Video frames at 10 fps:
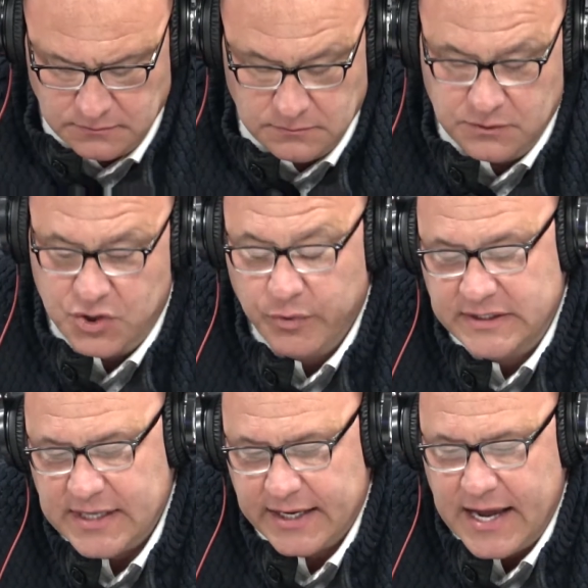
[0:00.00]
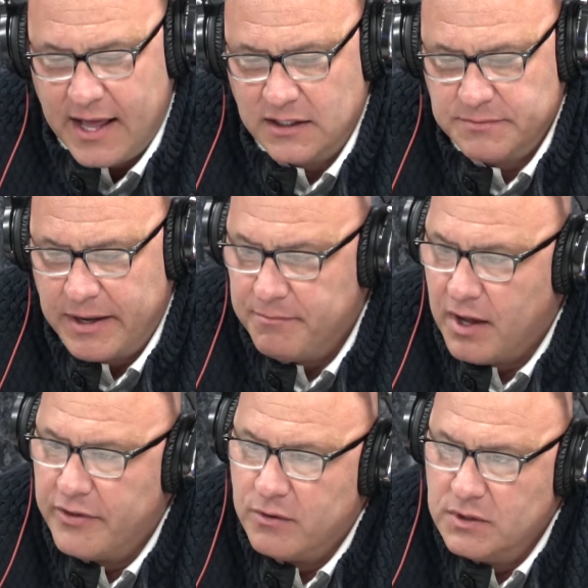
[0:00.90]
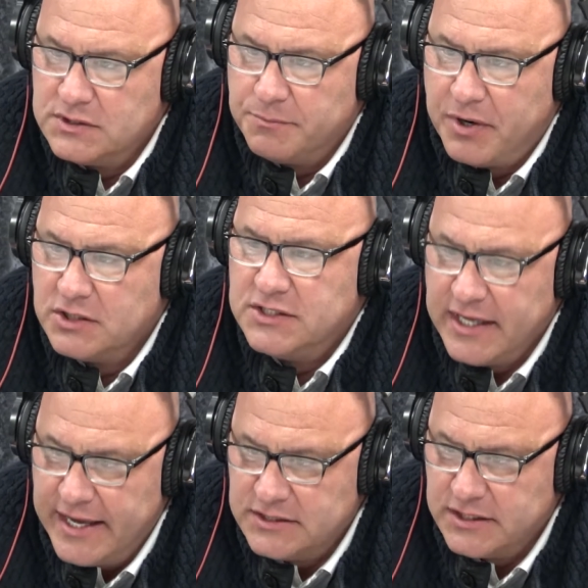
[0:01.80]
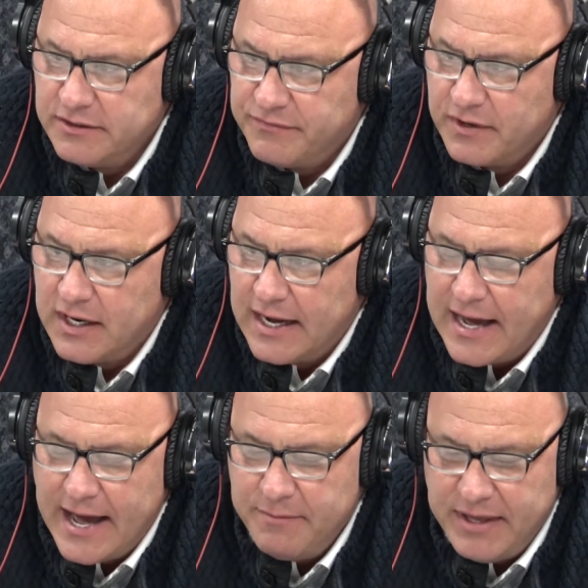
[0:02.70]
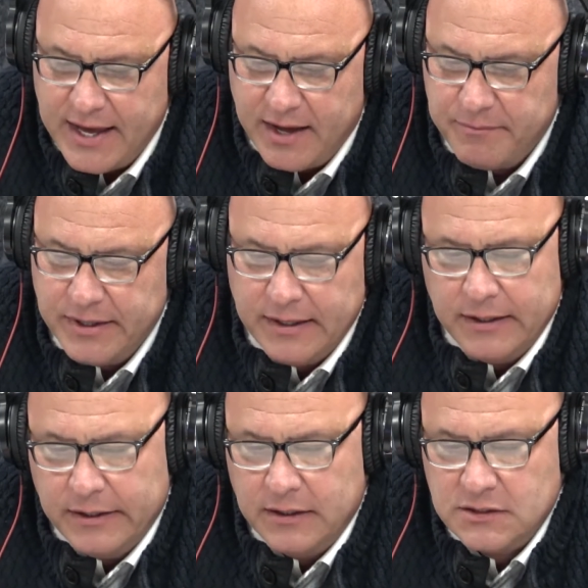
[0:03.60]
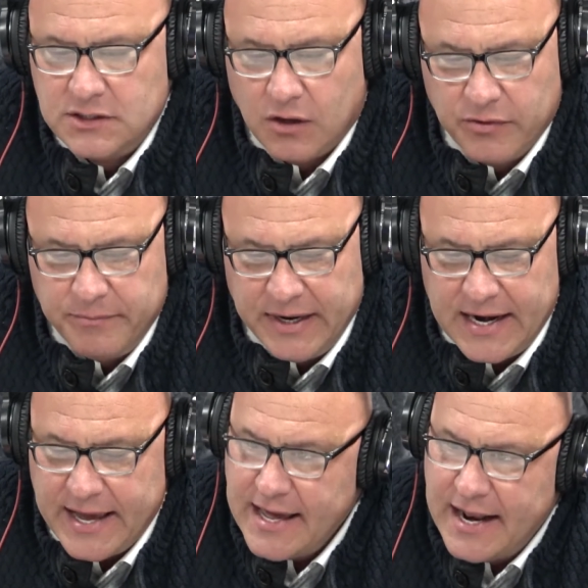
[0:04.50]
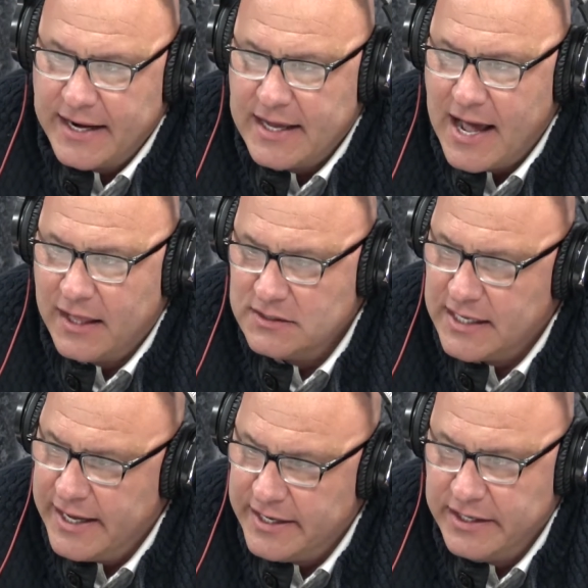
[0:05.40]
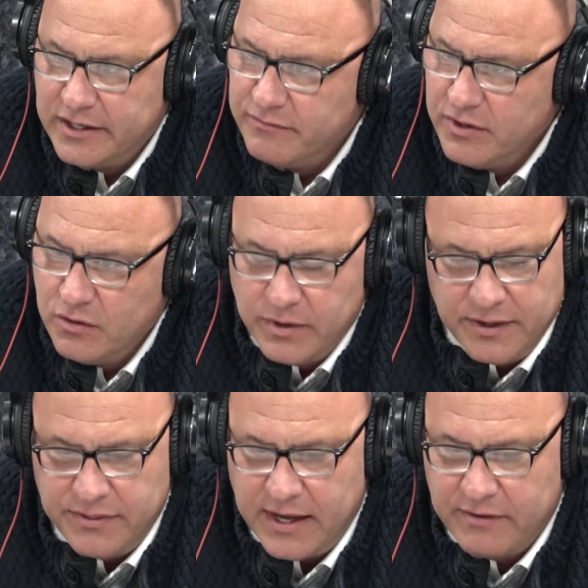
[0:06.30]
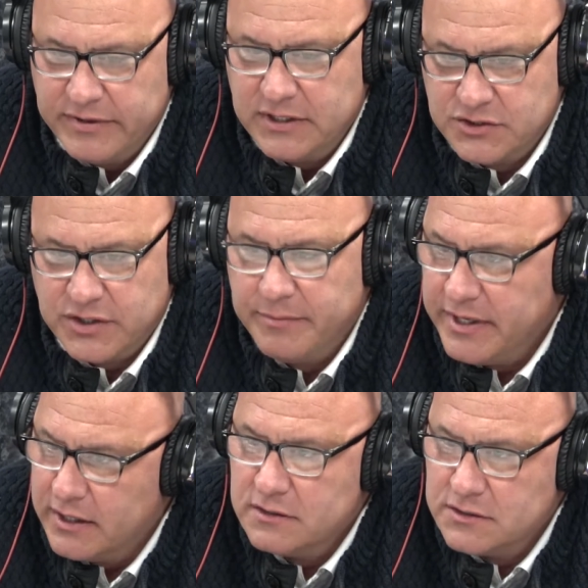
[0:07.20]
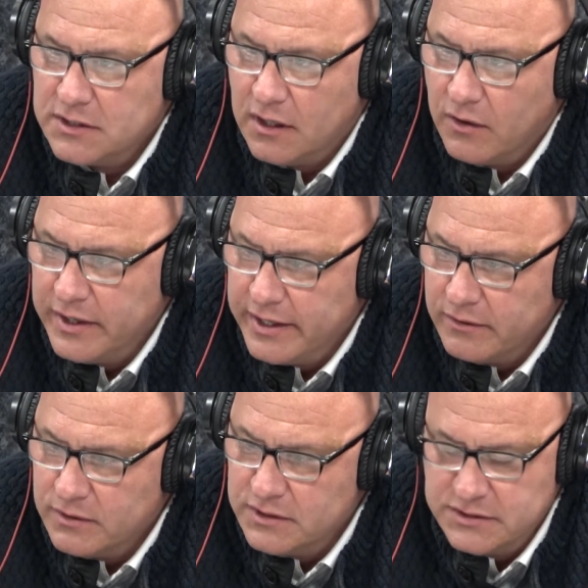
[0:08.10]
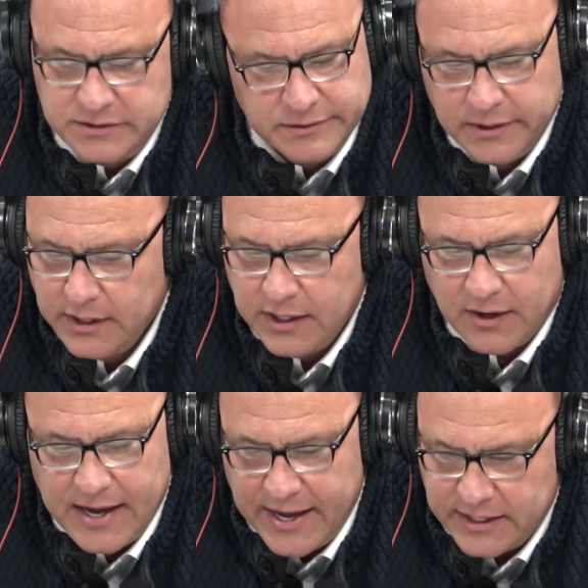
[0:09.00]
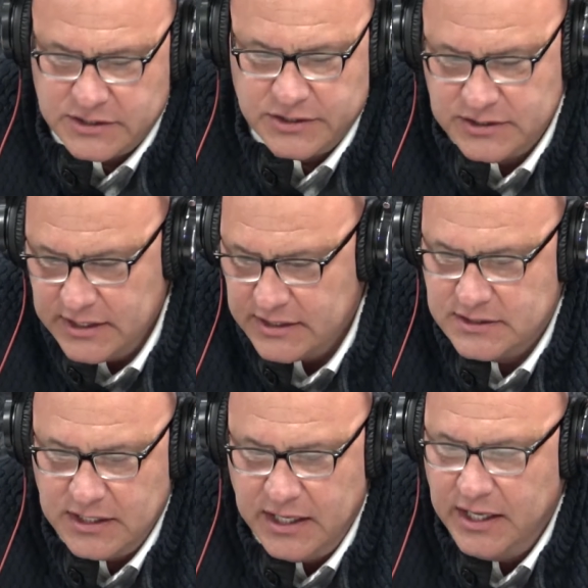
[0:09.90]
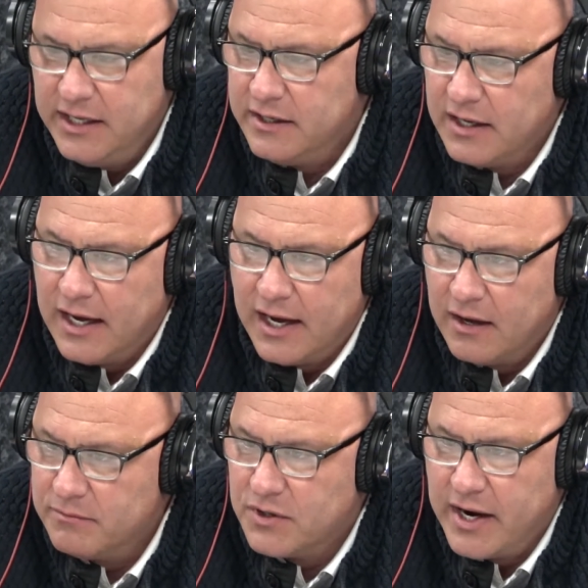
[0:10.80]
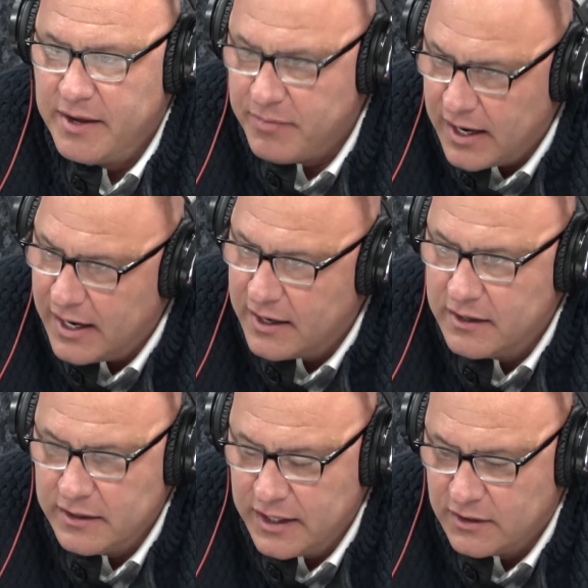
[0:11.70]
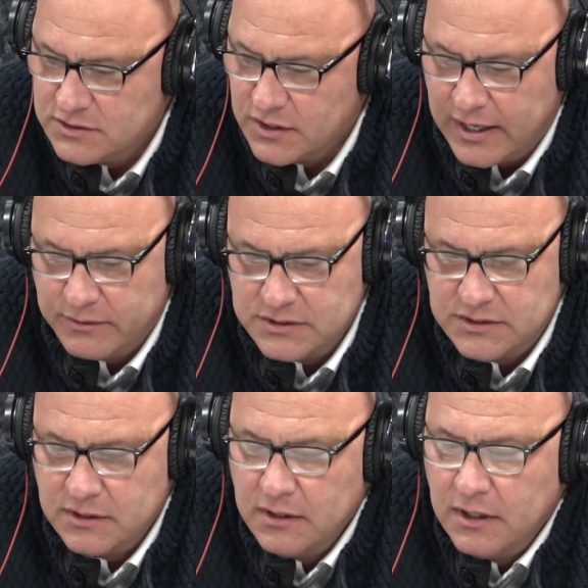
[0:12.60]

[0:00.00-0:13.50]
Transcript: 2 weeks out of college. My mother was a purchasing agent for IBM. So the minute I got out of college, I had an interview with every distributor. So it was, Annixter, CSC, Gray Bar, so I was,